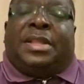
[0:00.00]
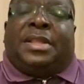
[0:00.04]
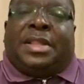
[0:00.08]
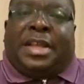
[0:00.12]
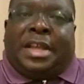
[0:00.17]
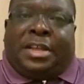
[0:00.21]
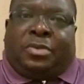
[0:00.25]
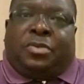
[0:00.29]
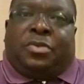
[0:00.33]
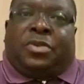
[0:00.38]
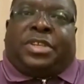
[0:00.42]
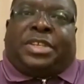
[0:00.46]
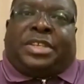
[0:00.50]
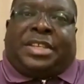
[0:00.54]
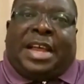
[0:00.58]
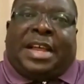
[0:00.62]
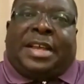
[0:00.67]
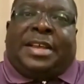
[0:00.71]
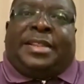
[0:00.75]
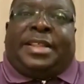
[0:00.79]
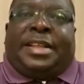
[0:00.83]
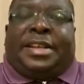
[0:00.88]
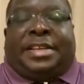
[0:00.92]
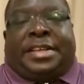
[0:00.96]
that will
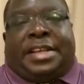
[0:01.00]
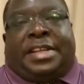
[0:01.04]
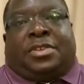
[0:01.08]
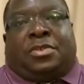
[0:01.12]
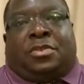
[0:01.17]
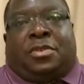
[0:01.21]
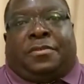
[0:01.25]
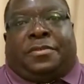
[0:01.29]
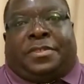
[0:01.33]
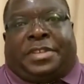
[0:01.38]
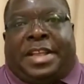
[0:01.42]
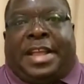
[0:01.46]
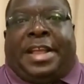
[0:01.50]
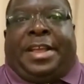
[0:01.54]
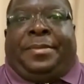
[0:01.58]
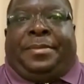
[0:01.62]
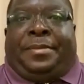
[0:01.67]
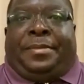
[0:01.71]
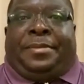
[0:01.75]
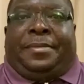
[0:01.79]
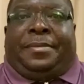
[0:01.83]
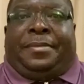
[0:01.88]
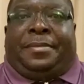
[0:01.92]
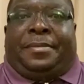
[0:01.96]
stand the test of
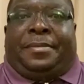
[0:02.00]
time.